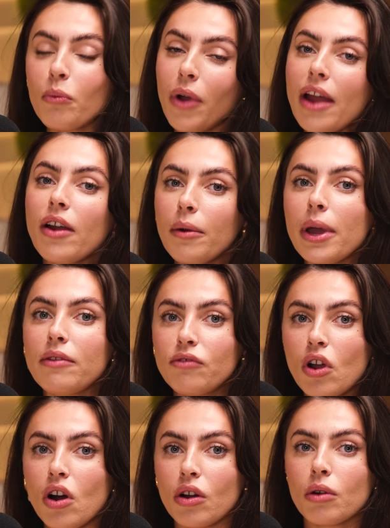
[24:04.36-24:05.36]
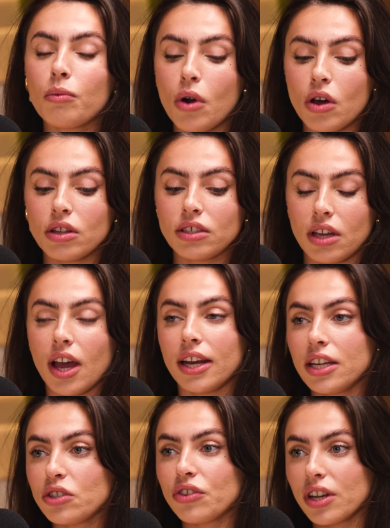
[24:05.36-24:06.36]
where I went wrong was I
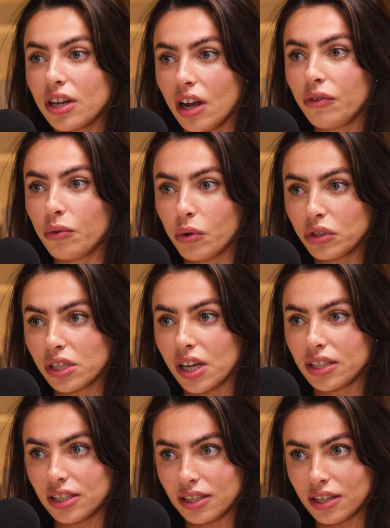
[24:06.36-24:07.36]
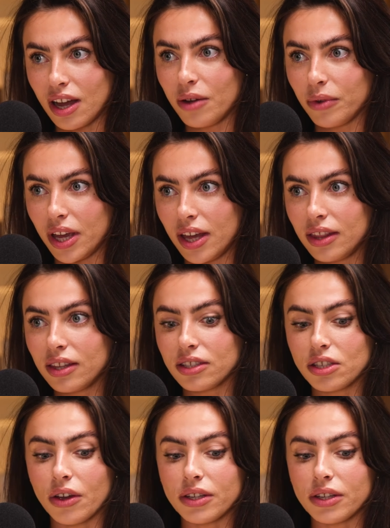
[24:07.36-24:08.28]
didn't drink enough water to start with. So it